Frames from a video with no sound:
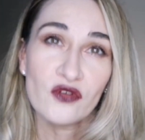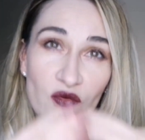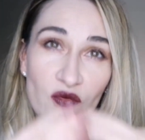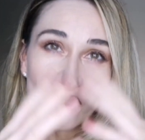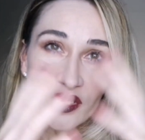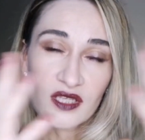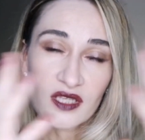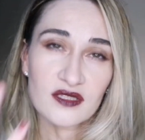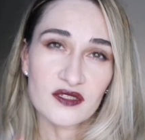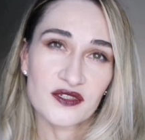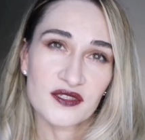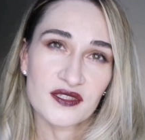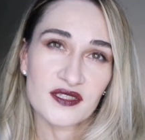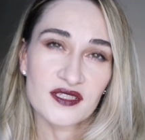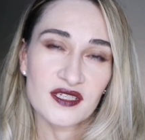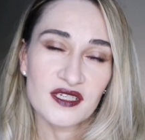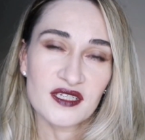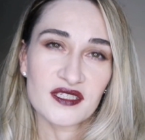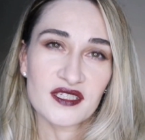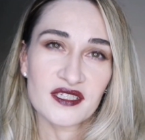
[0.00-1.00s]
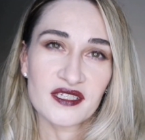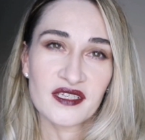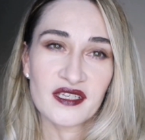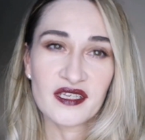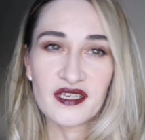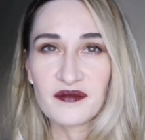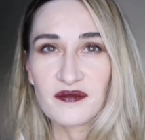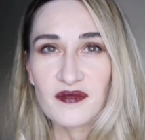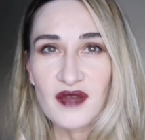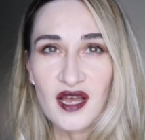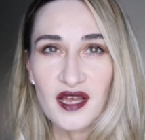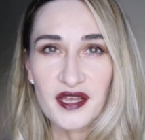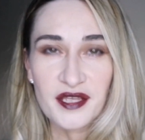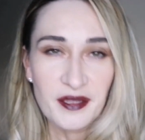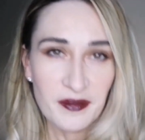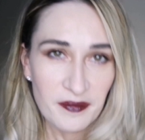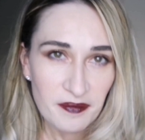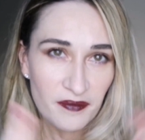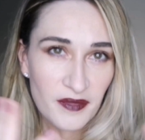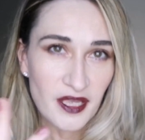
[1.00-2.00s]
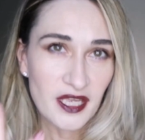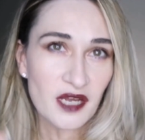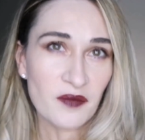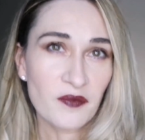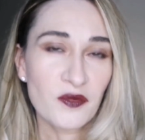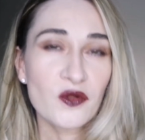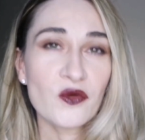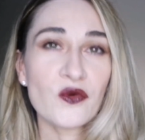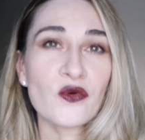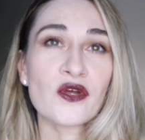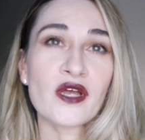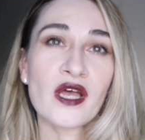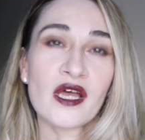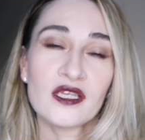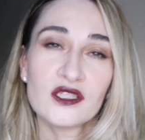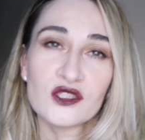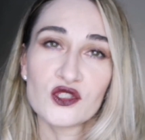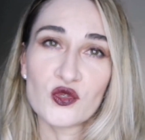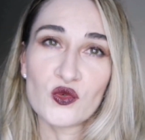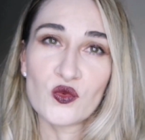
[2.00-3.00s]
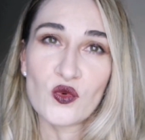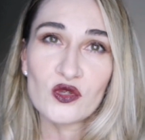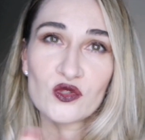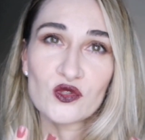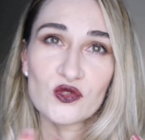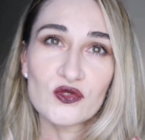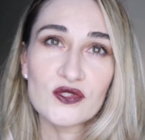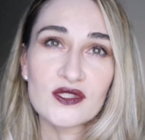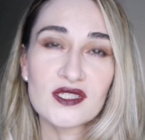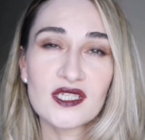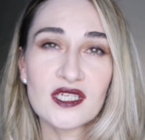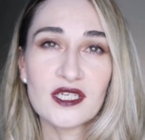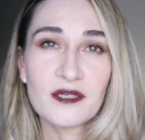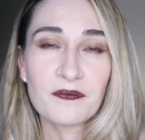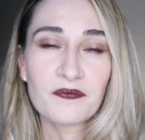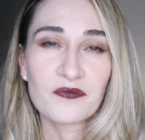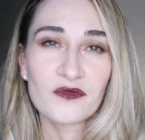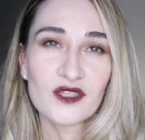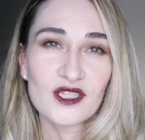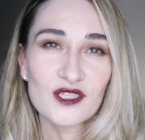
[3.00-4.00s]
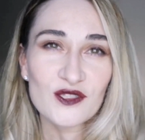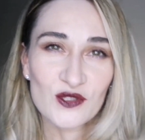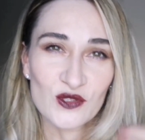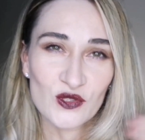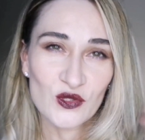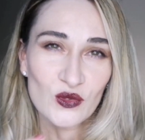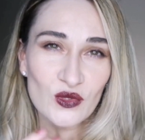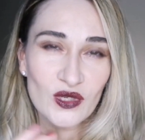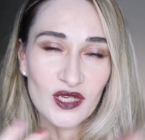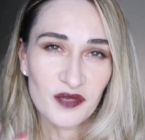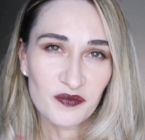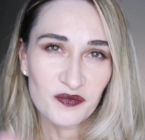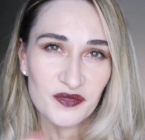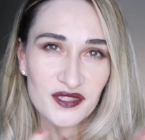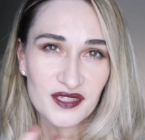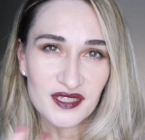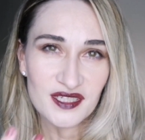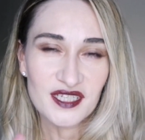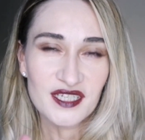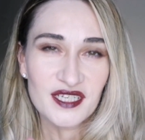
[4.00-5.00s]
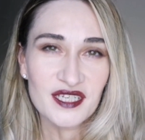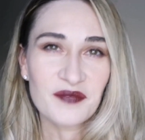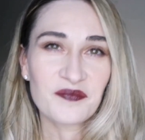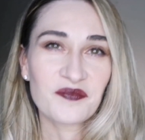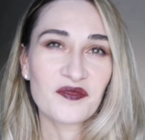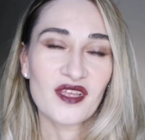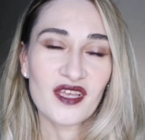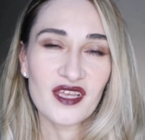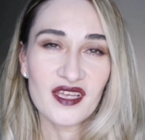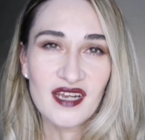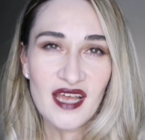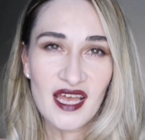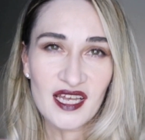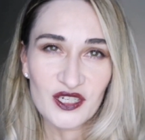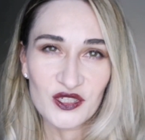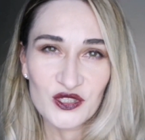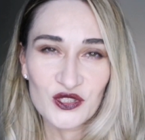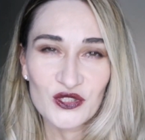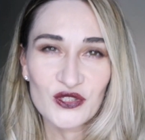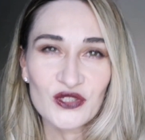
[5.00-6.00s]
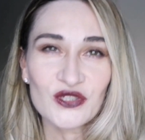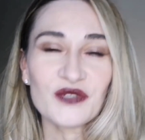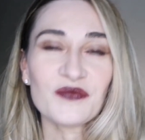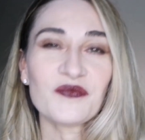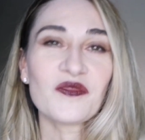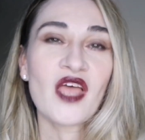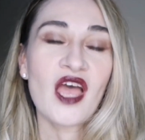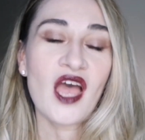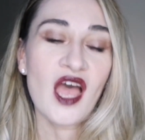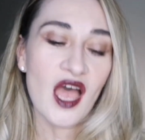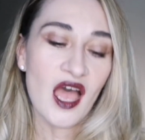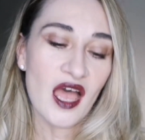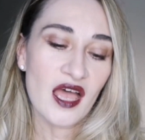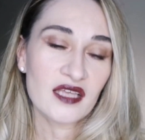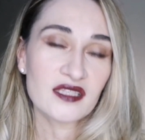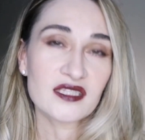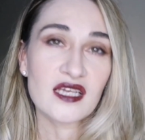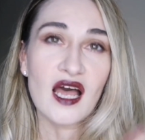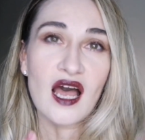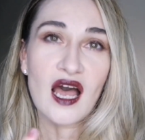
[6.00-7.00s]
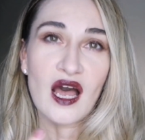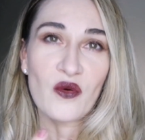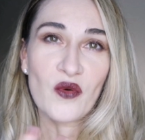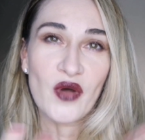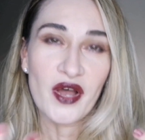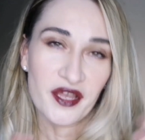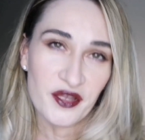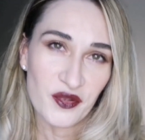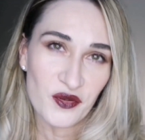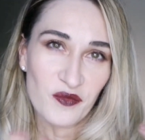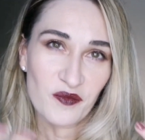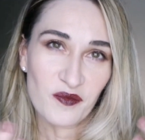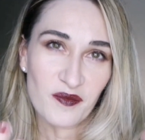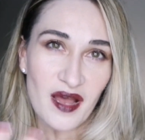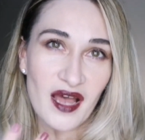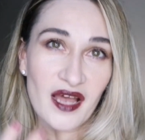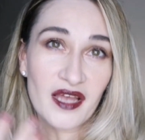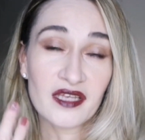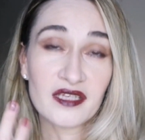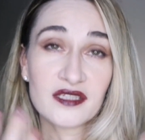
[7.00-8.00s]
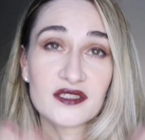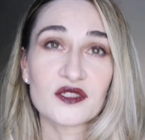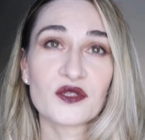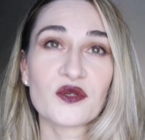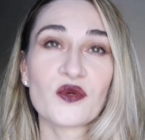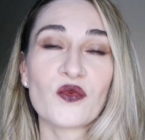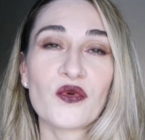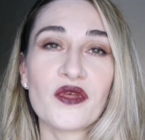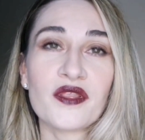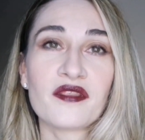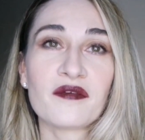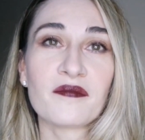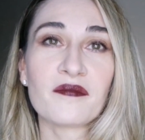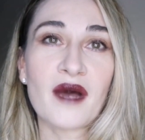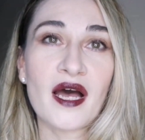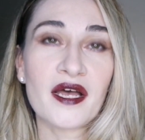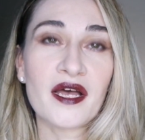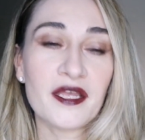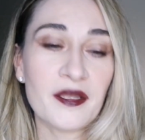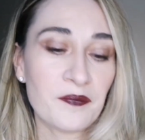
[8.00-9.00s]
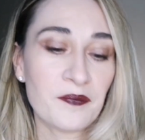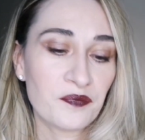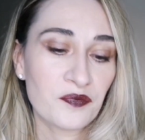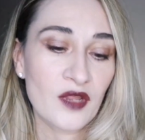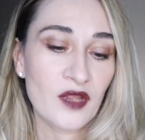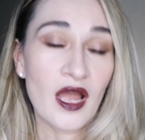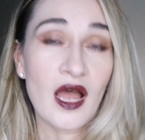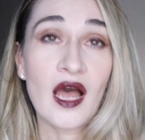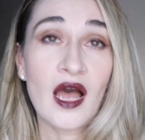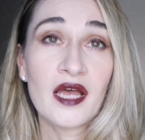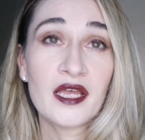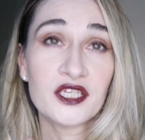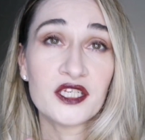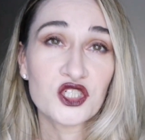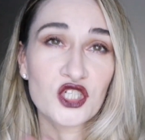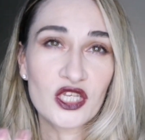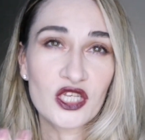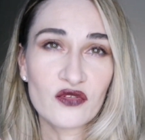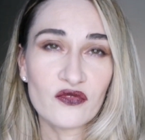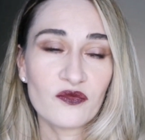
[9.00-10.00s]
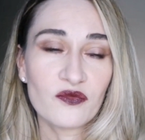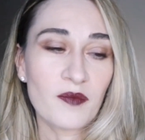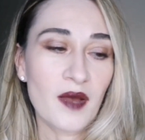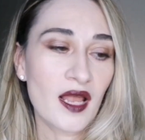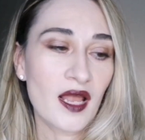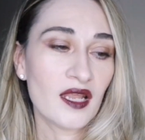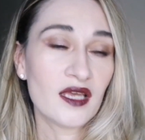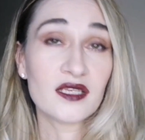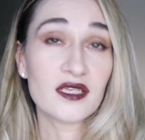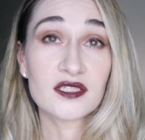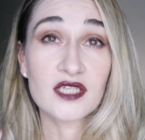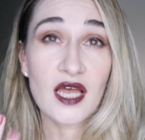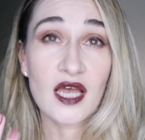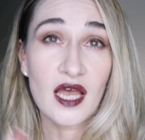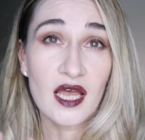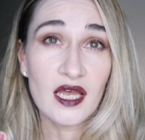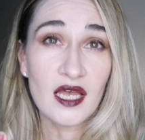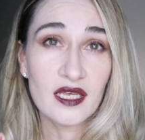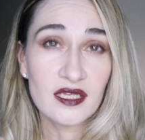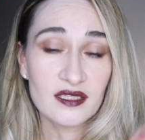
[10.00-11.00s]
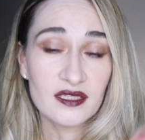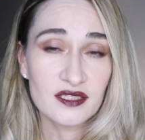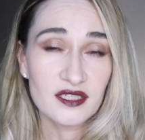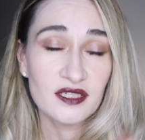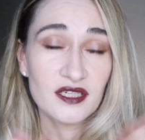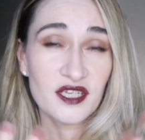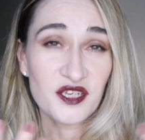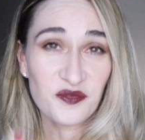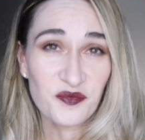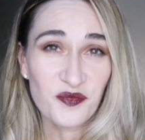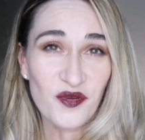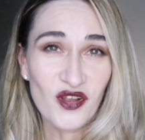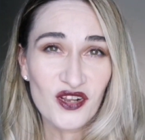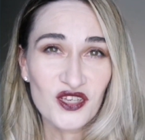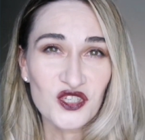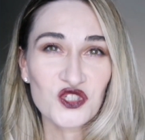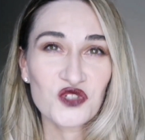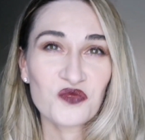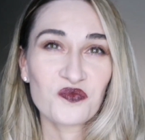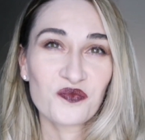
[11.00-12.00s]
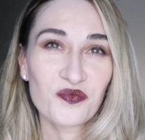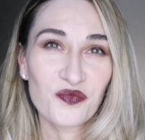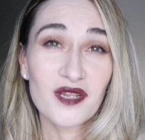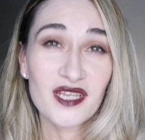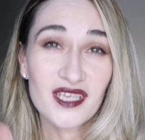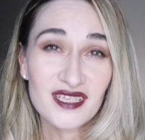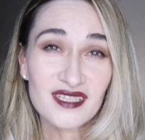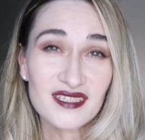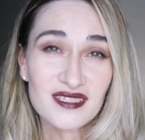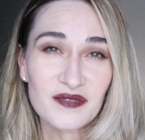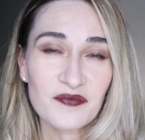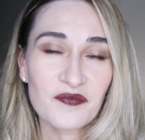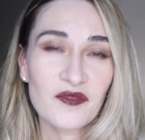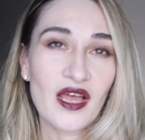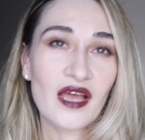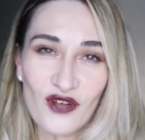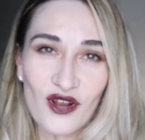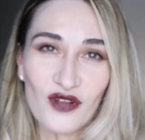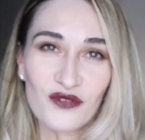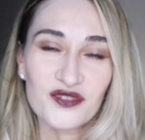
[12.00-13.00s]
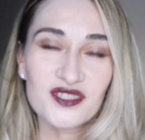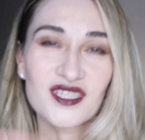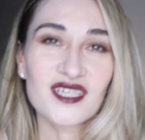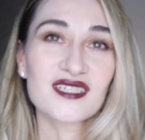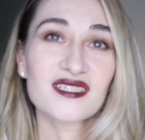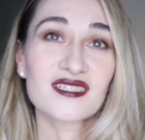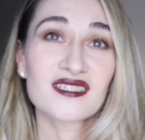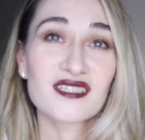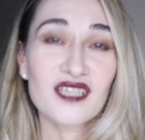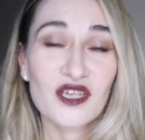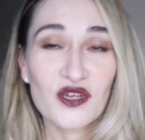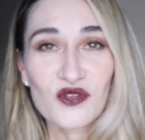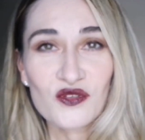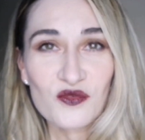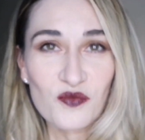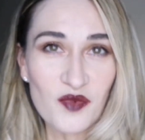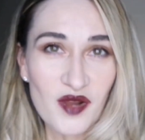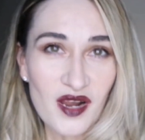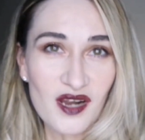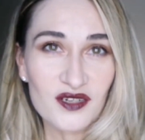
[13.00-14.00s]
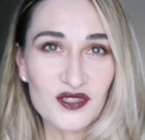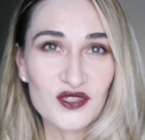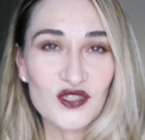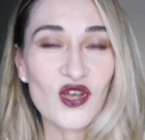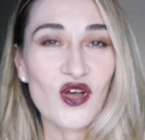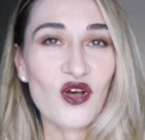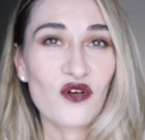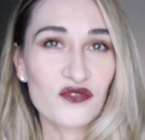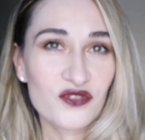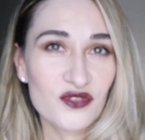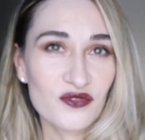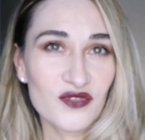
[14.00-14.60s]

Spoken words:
you're interested in my makeup look and you want to see these two lipsticks in action and how I combined with my eyeshadow palette and nail polish, please follow the second part of the